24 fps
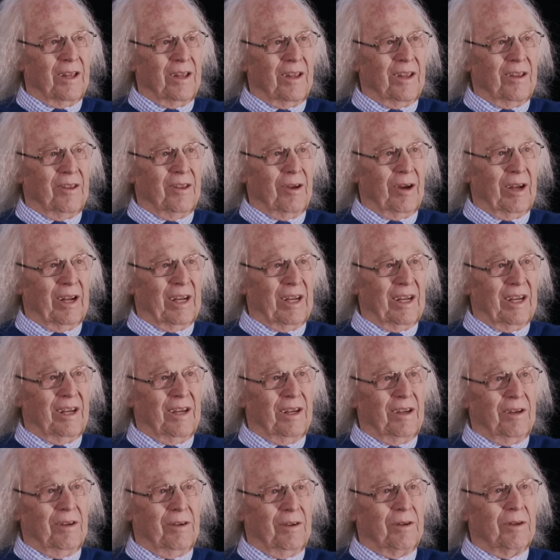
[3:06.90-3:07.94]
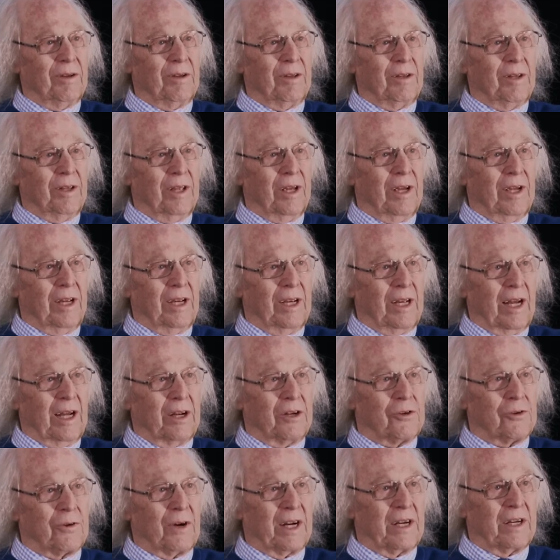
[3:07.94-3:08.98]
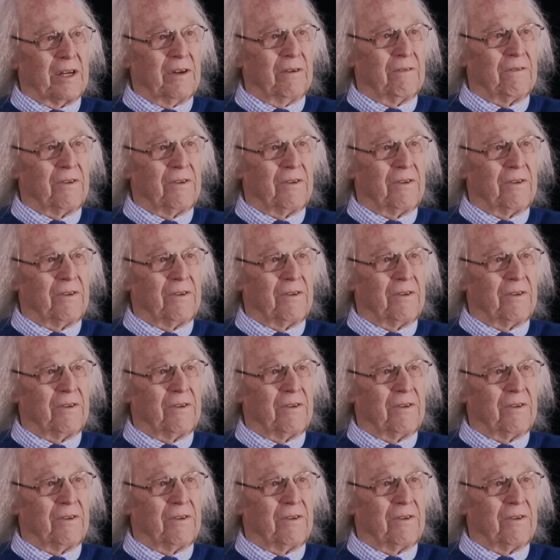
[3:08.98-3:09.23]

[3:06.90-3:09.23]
the trick to